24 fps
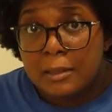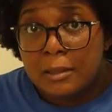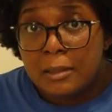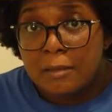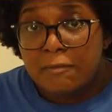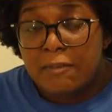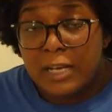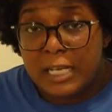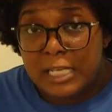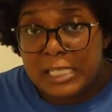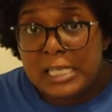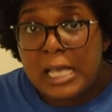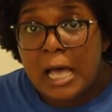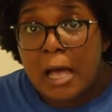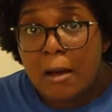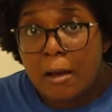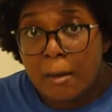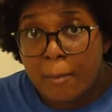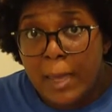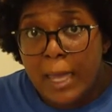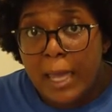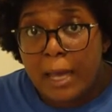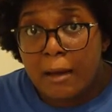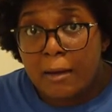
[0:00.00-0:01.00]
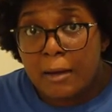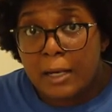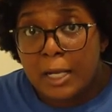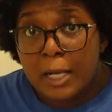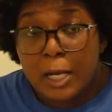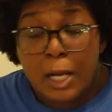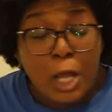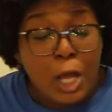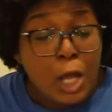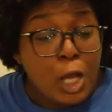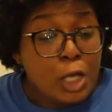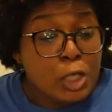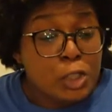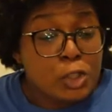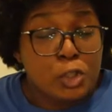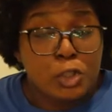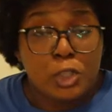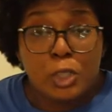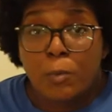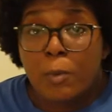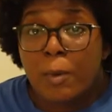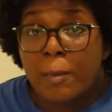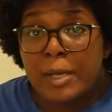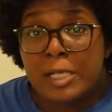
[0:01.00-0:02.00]
Fucking talk about it. So
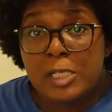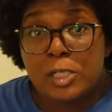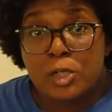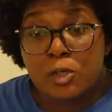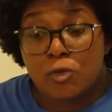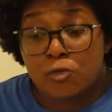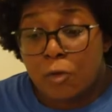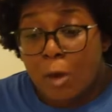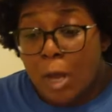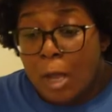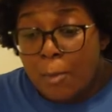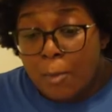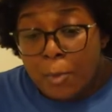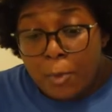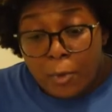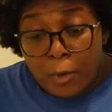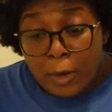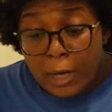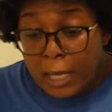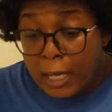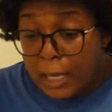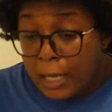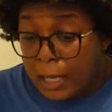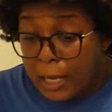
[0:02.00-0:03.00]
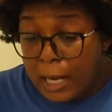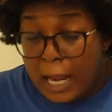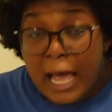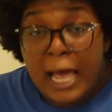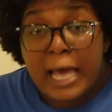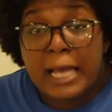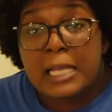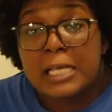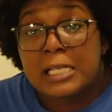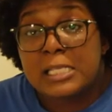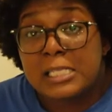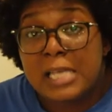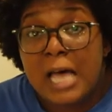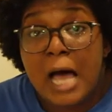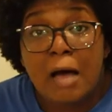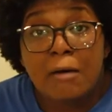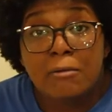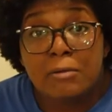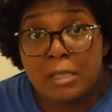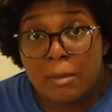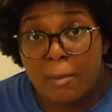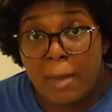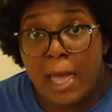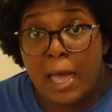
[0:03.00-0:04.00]
she went back to the drawing board and Ani
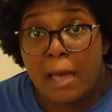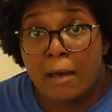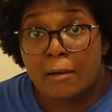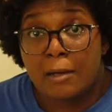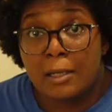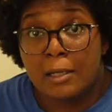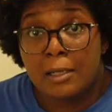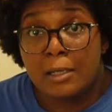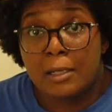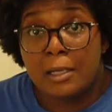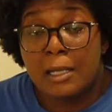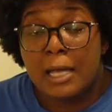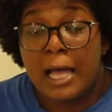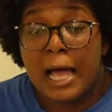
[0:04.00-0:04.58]
talked about it.